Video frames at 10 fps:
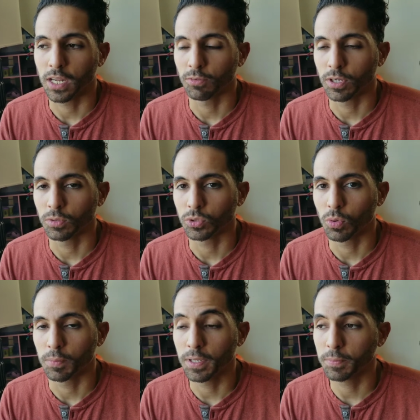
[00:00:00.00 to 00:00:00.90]
not really what you
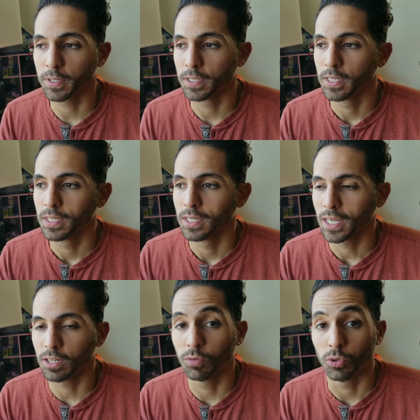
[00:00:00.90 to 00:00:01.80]
want to be, but
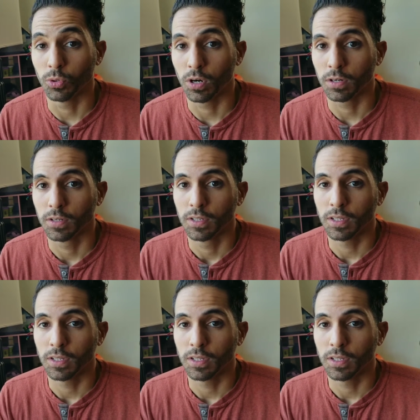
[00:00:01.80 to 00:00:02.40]
kind of who you are.